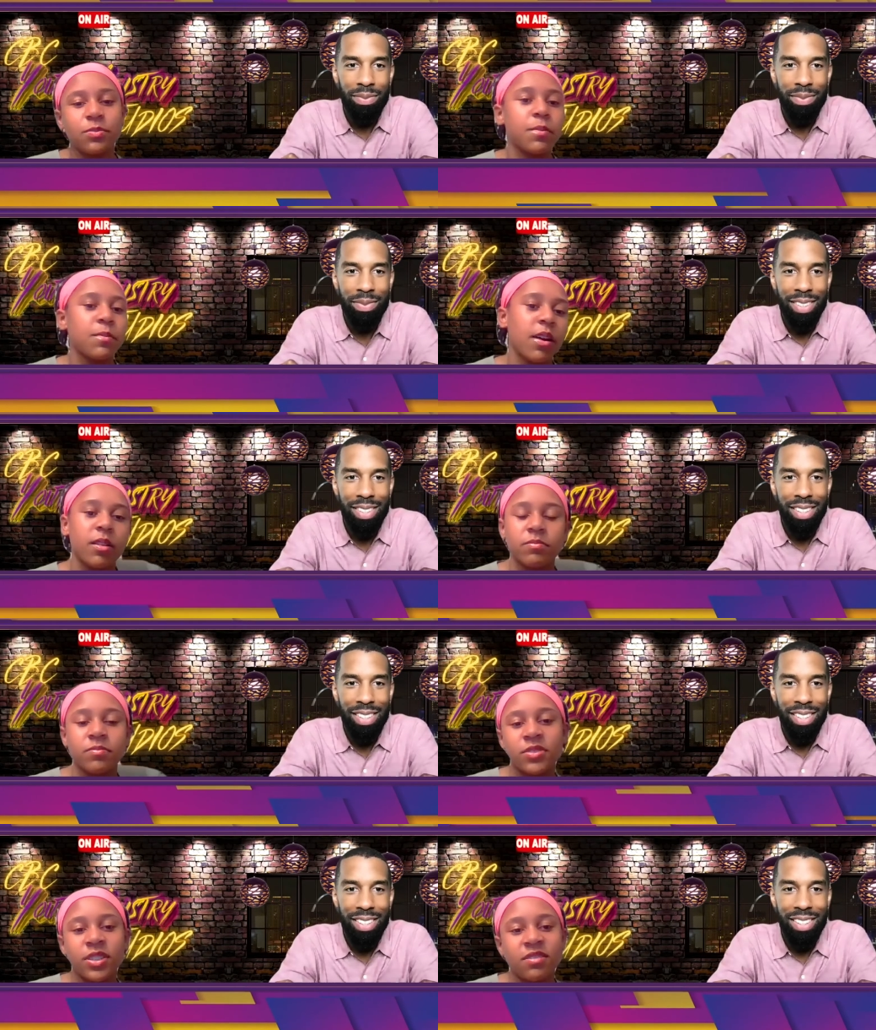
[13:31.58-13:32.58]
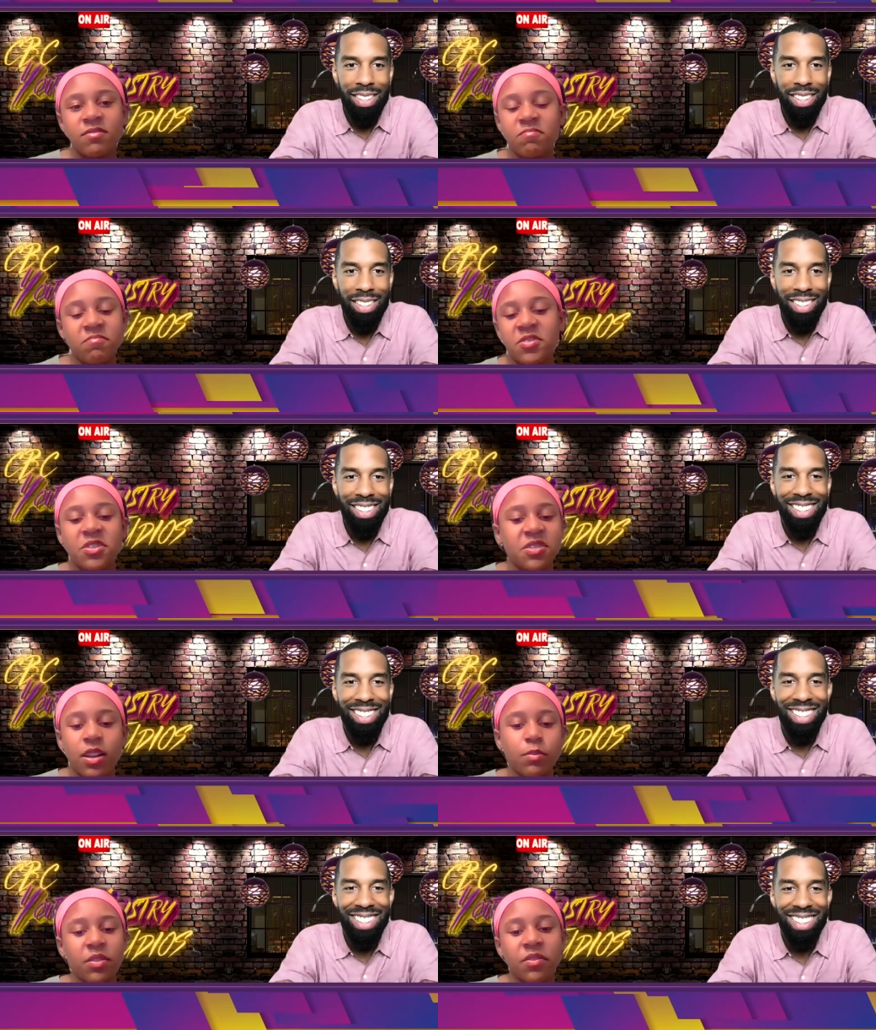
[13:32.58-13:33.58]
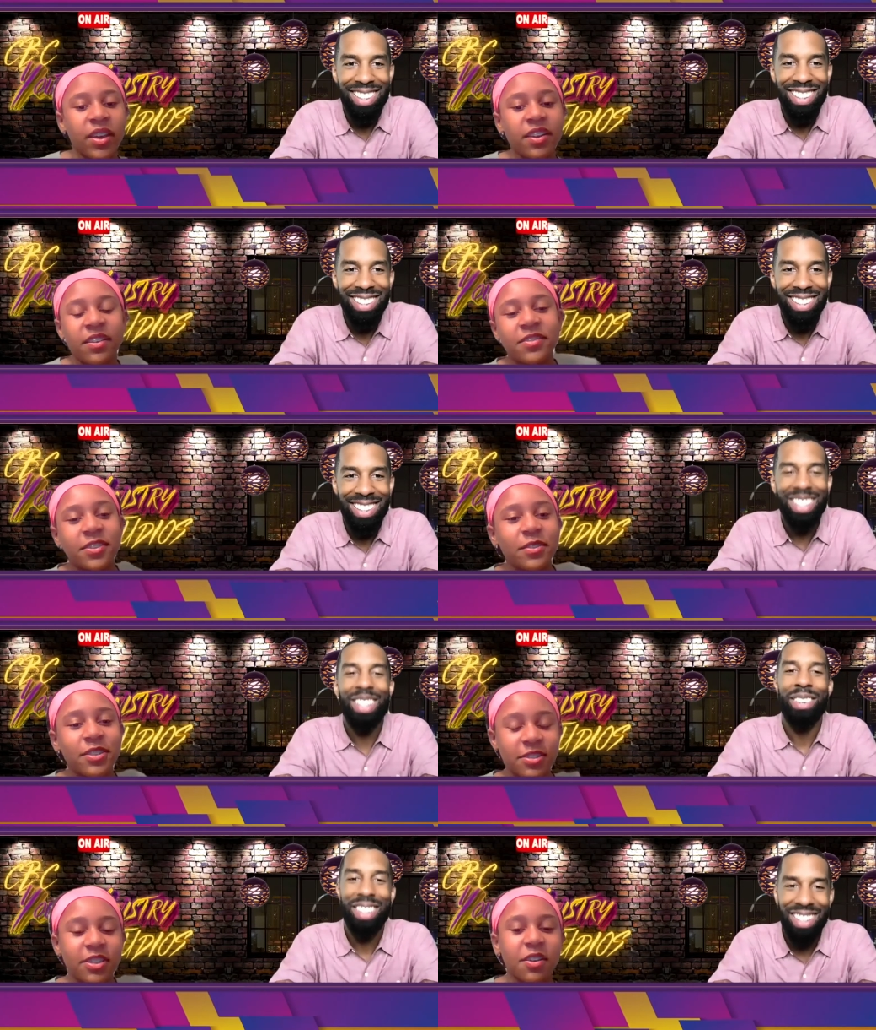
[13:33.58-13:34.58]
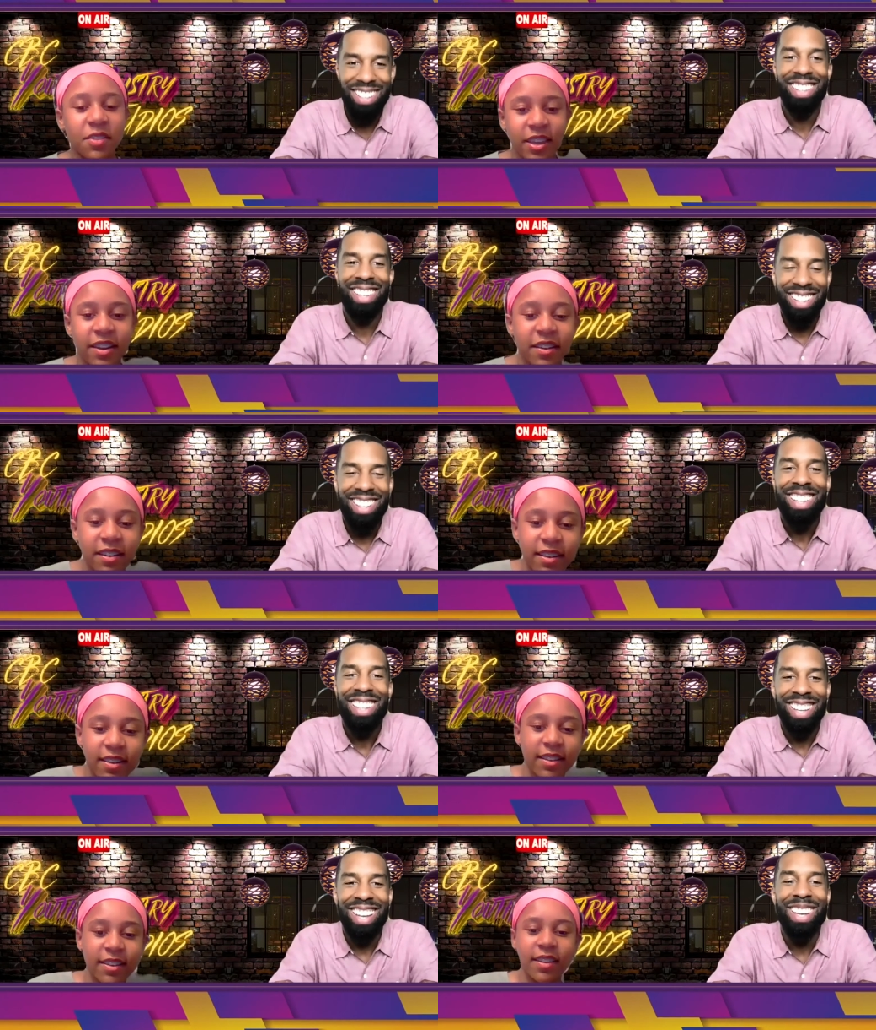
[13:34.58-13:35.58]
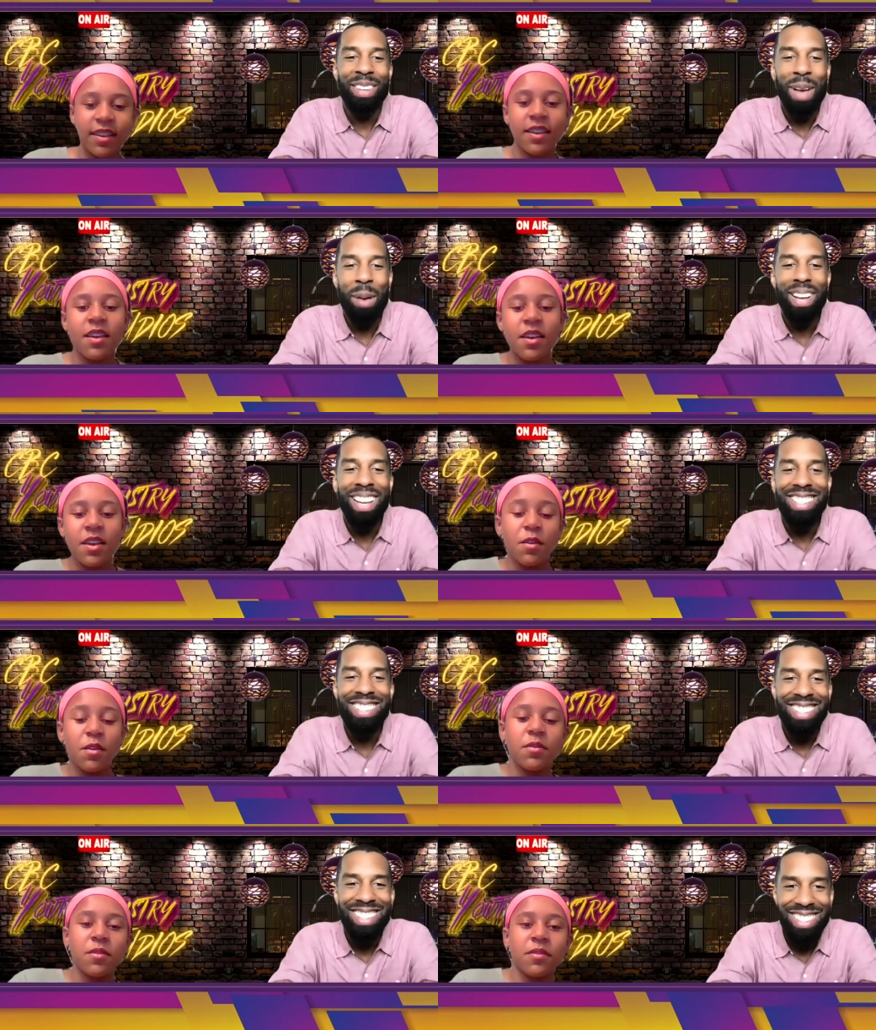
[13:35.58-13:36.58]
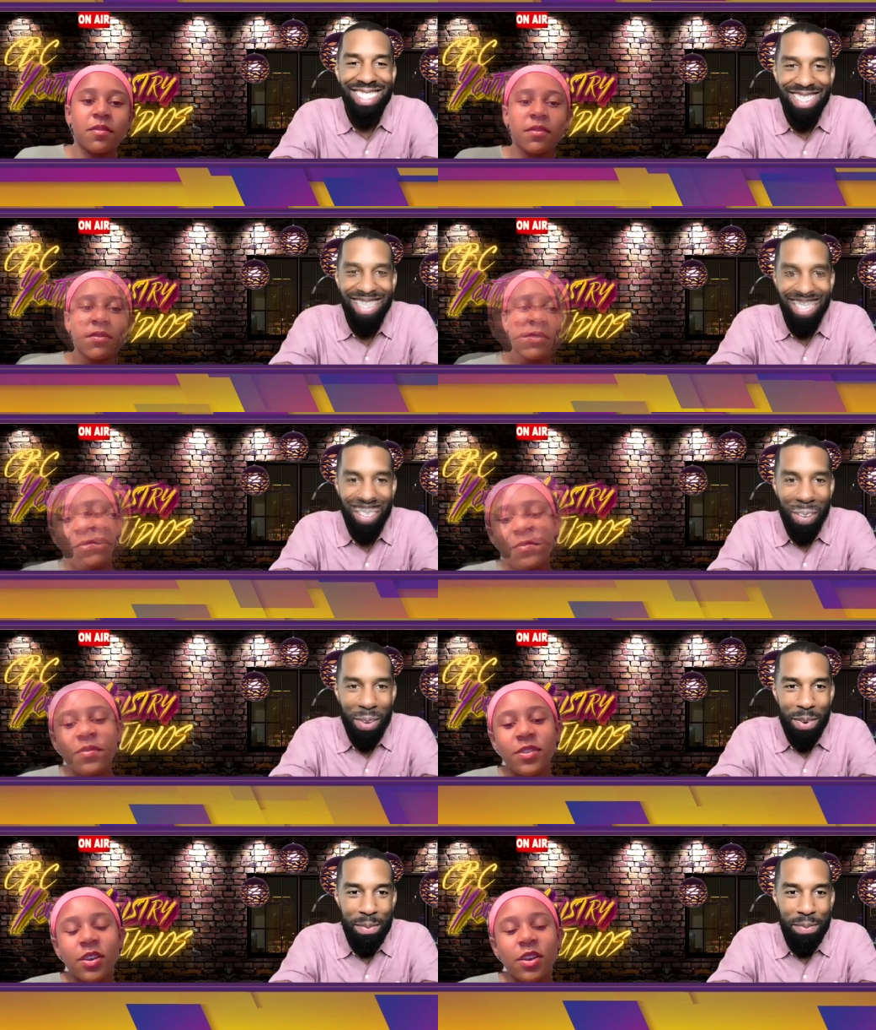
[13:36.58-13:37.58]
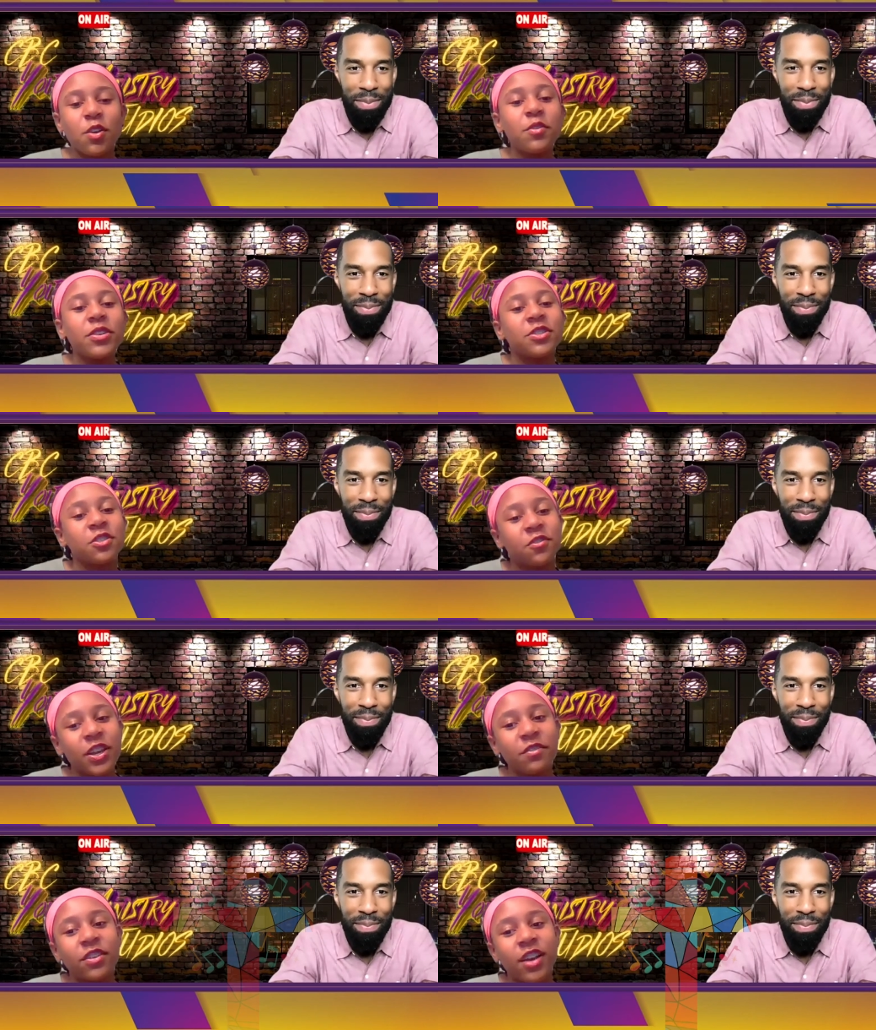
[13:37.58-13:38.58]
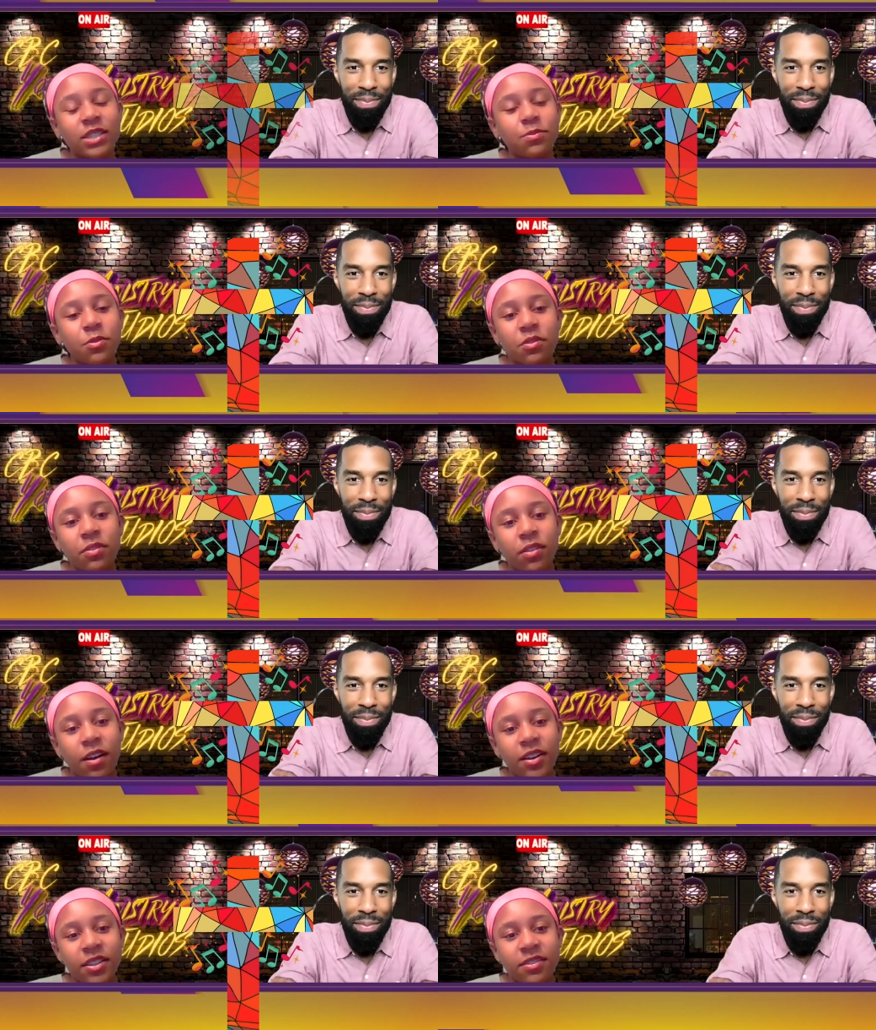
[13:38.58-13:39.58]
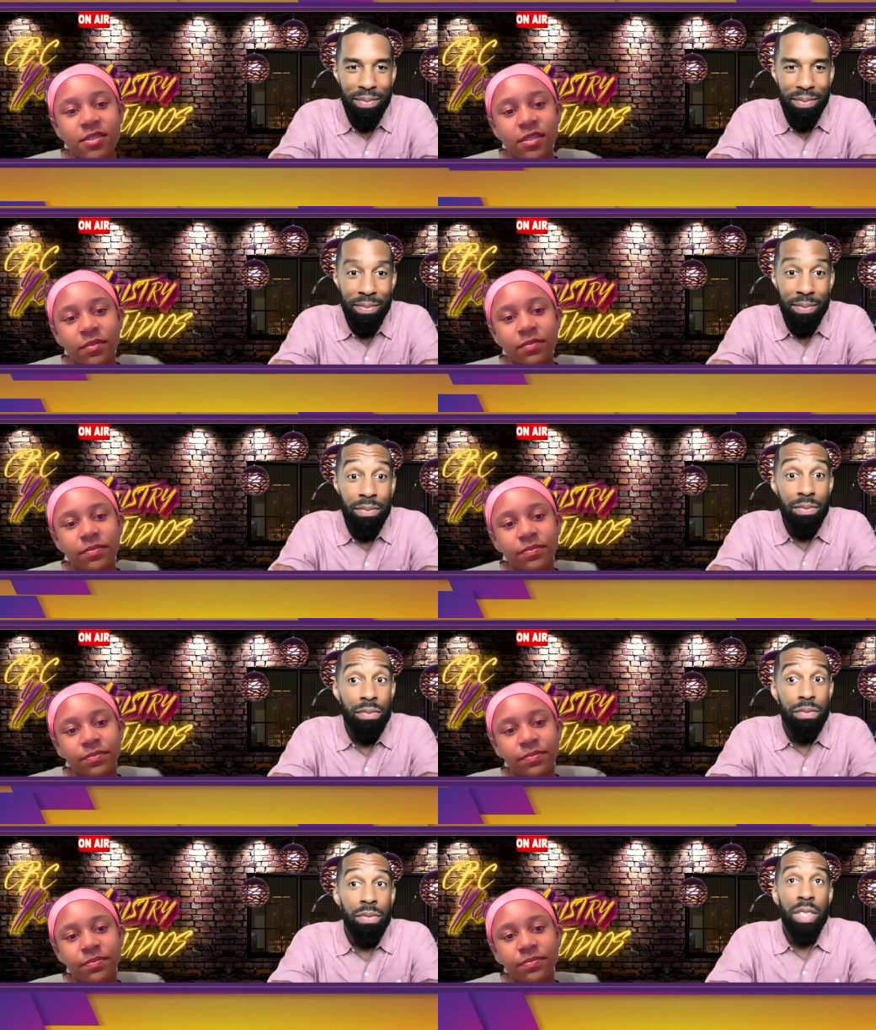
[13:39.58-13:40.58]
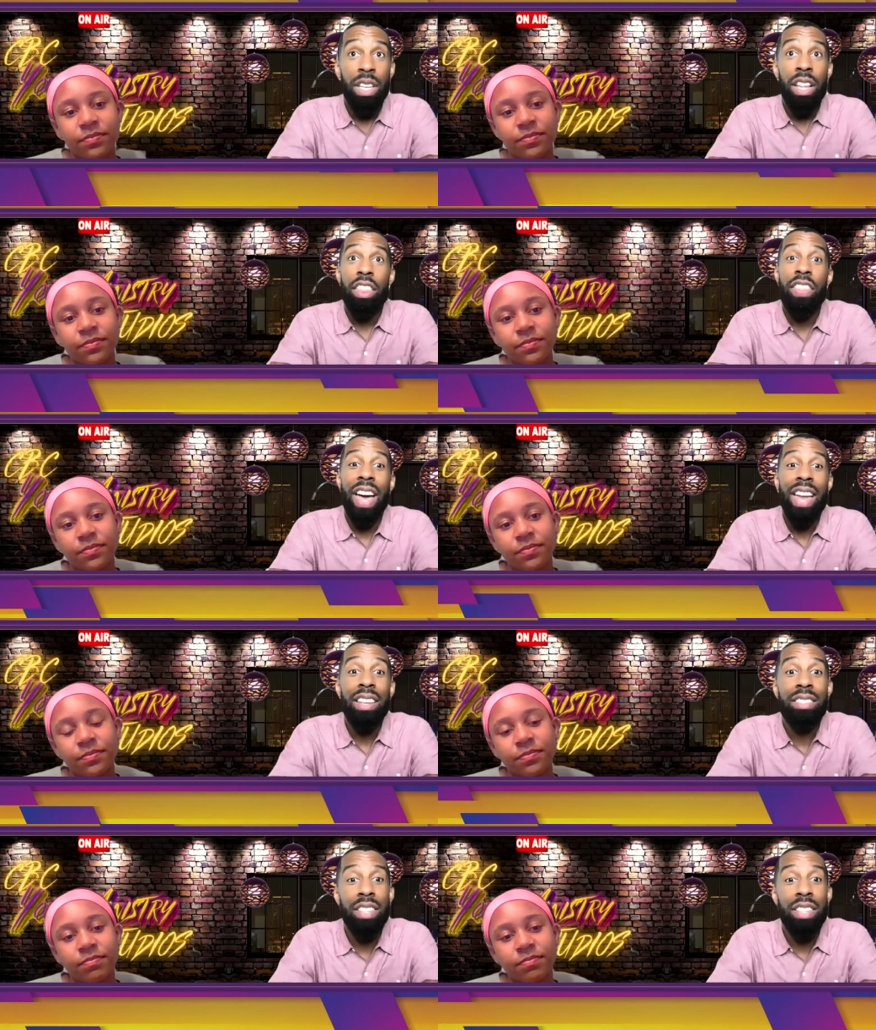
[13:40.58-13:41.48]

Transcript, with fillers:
Speaker 1: is my mom said she's not a big fan, so we usually go
Speaker 2: there. Yeah, Popeyes.
Speaker 1: Who is your favorite gospel artist?
Speaker 2: That is